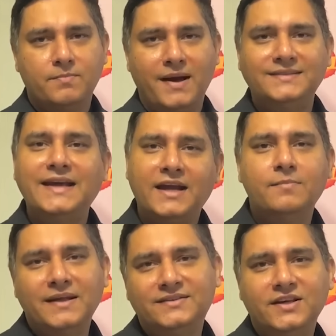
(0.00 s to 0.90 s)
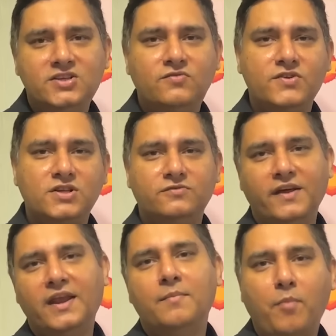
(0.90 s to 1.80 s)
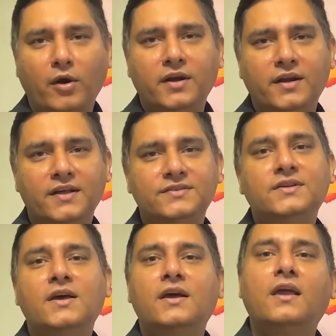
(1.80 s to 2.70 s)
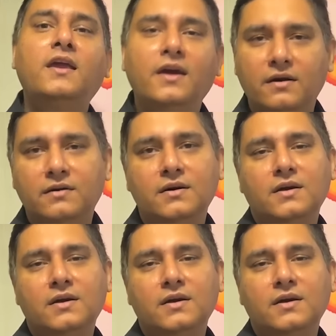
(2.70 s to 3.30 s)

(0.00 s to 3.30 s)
My second message, which is very important, is care.